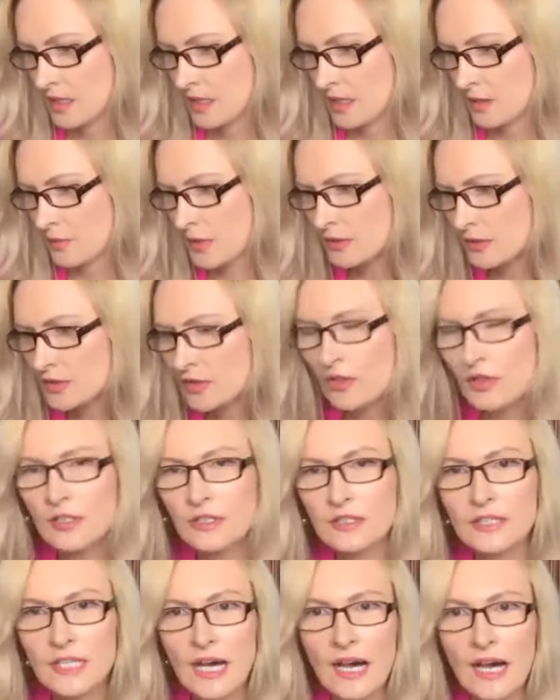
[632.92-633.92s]
We could all
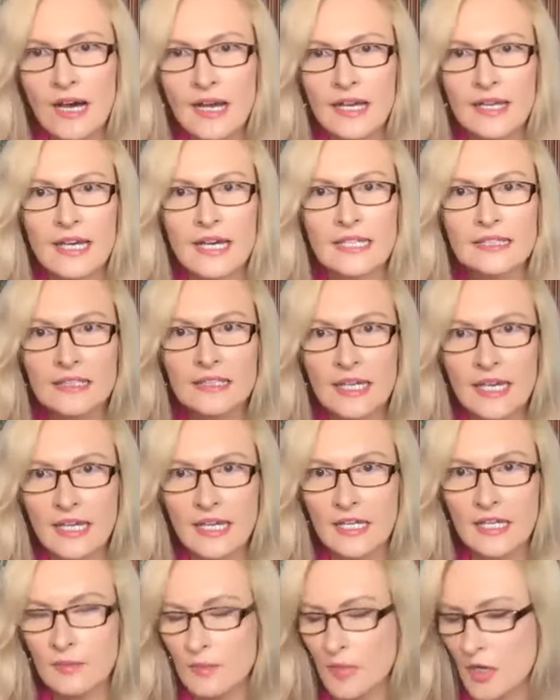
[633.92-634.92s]
die at
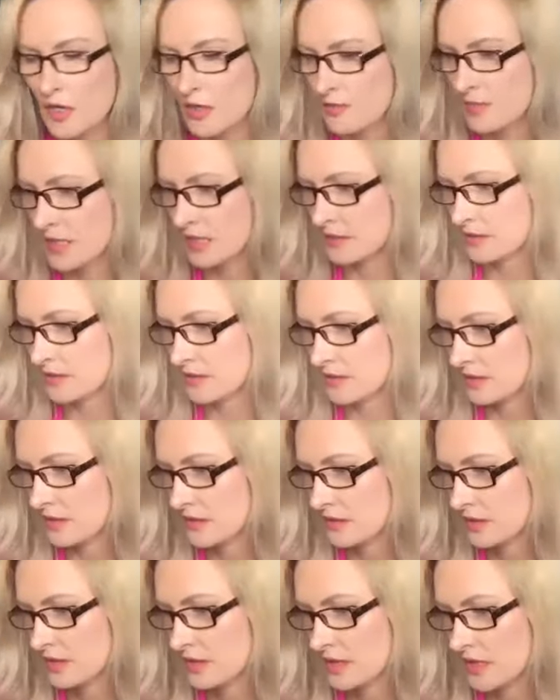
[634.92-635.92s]
any moment.
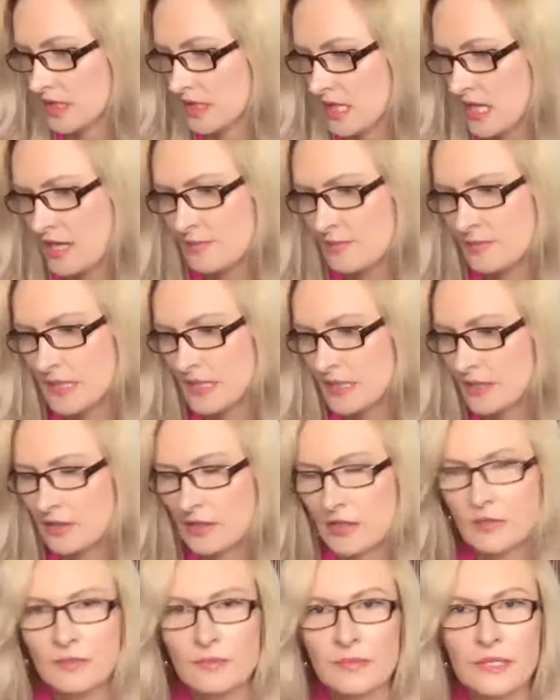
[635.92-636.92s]
I've been
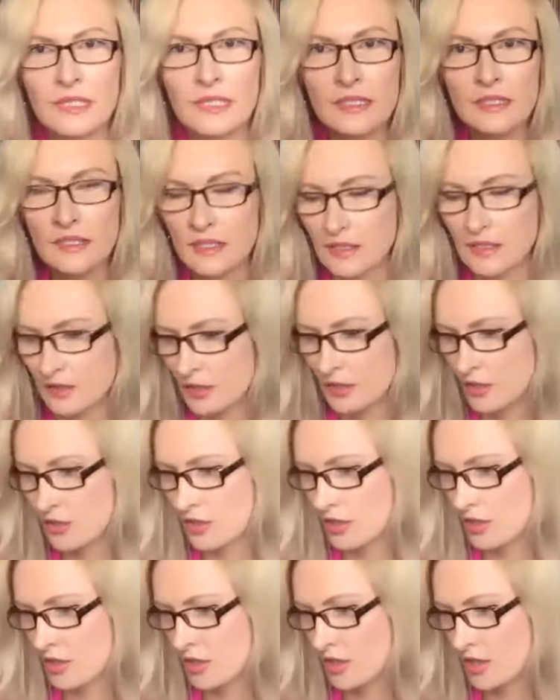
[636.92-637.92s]
an obedient
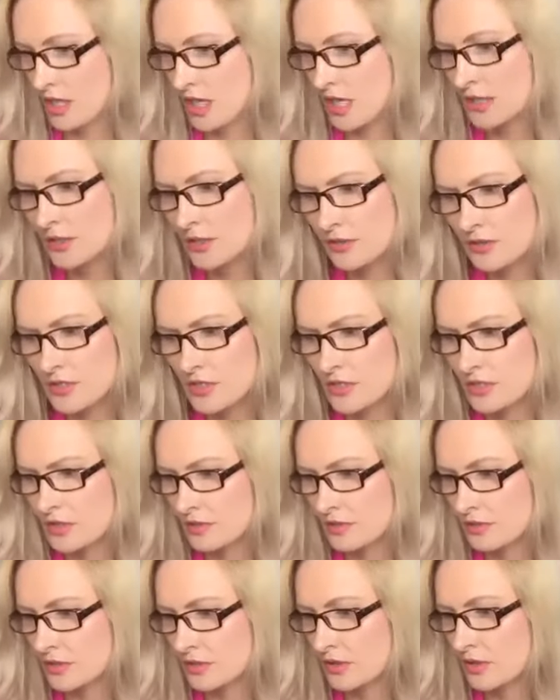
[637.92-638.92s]
girl, a good
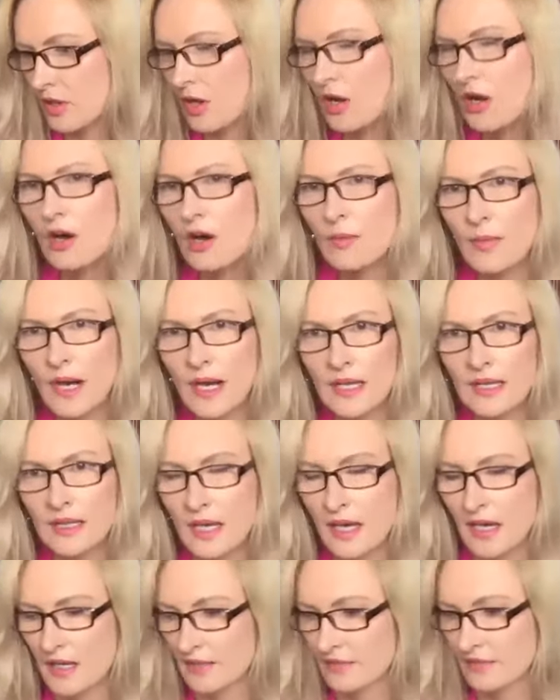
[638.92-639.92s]
student all my
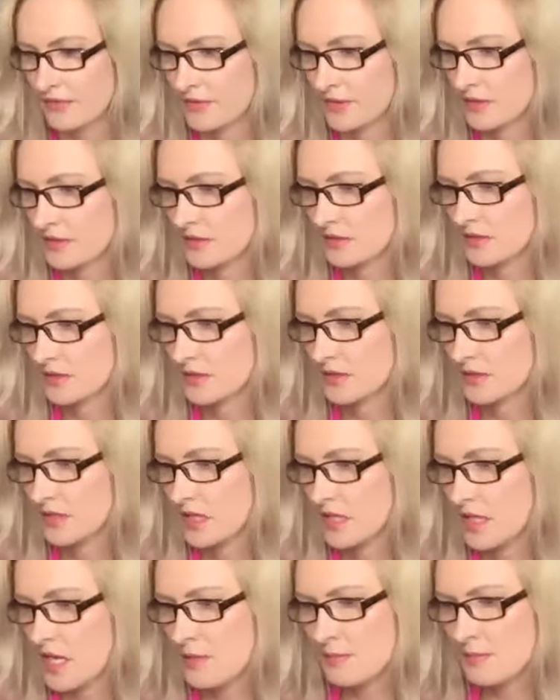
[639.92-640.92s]
life.
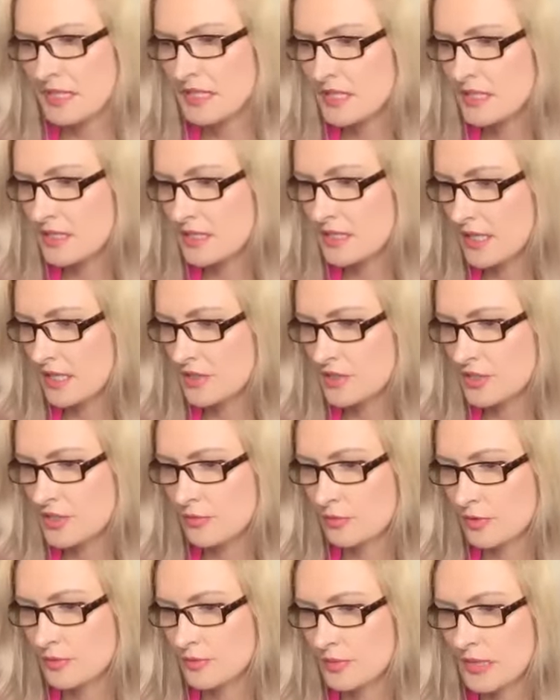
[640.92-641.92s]
But this danger
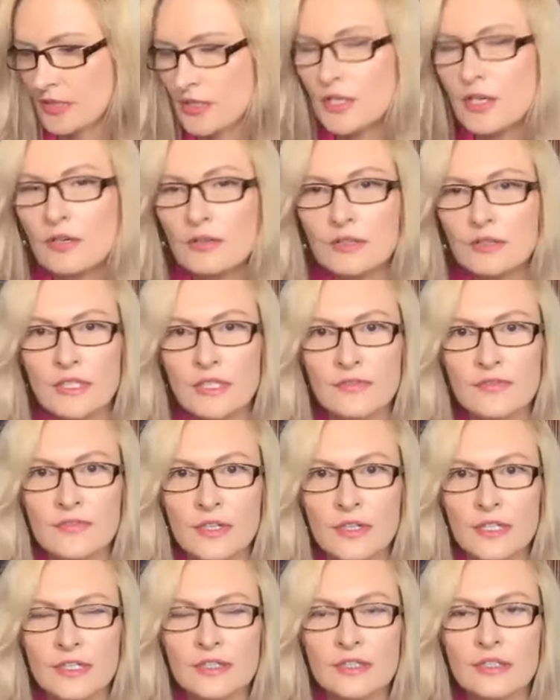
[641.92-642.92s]
would be no
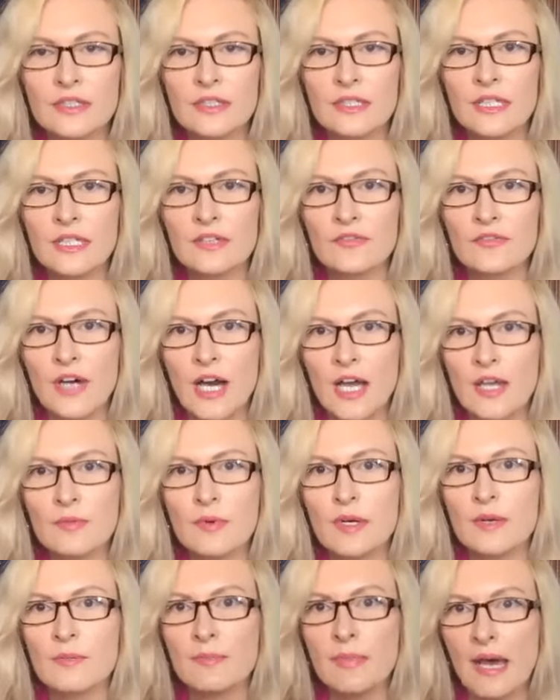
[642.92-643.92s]
different if I
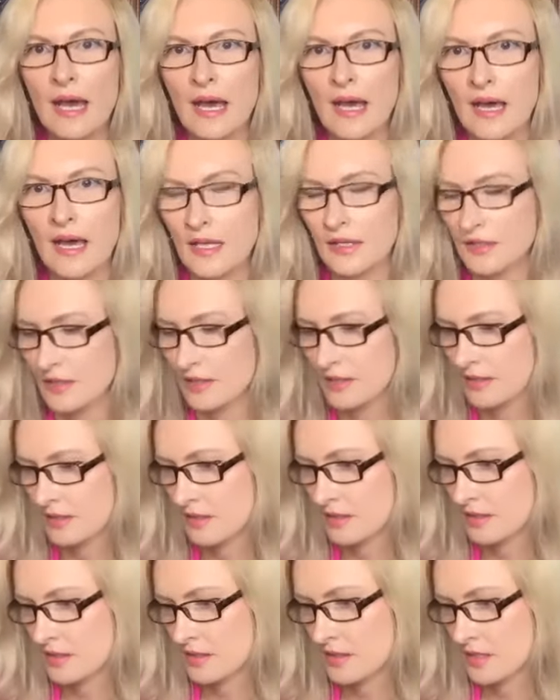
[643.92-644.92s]
were bad.
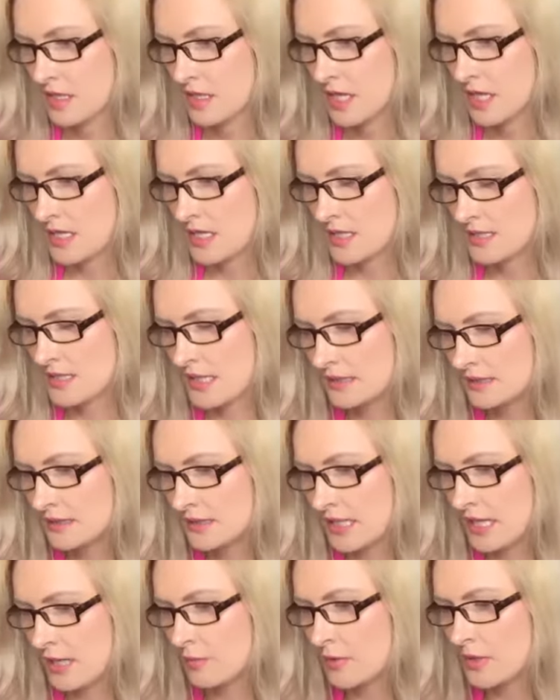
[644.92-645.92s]

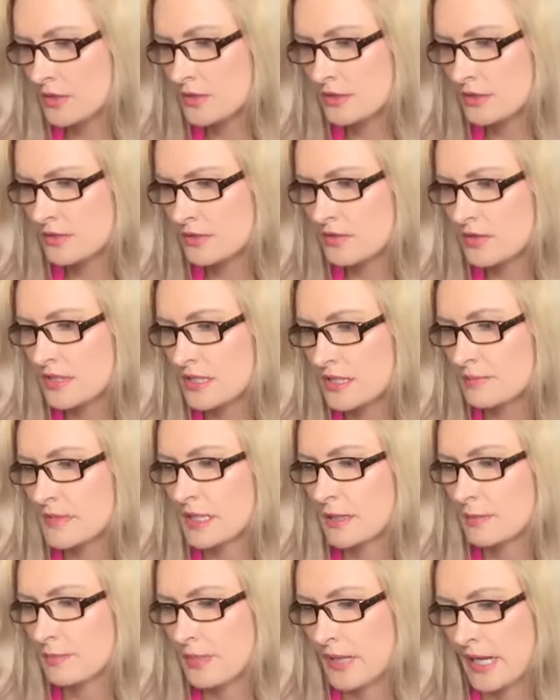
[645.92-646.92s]
Suddenly, I want to do
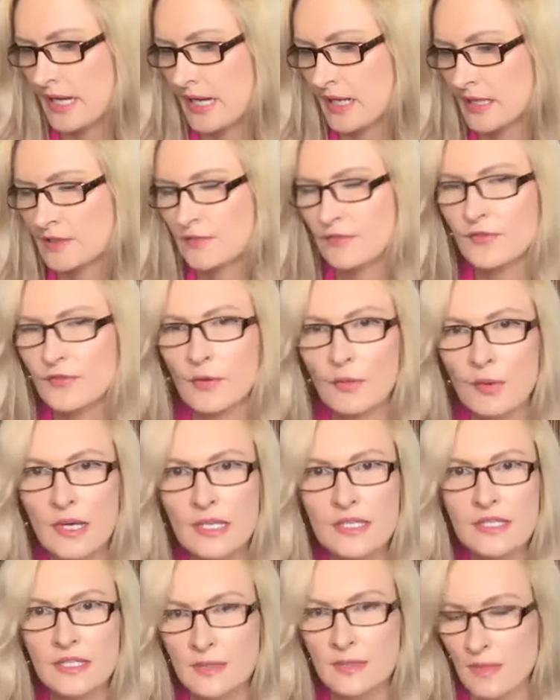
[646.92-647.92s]
something bad for
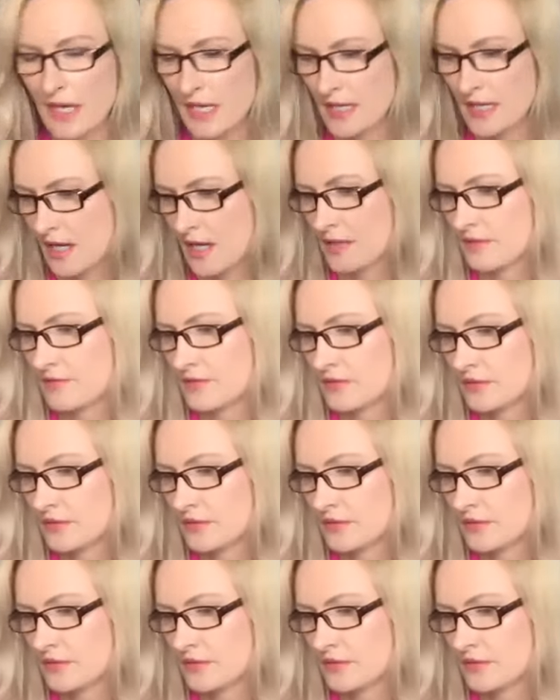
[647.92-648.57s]
once in my life.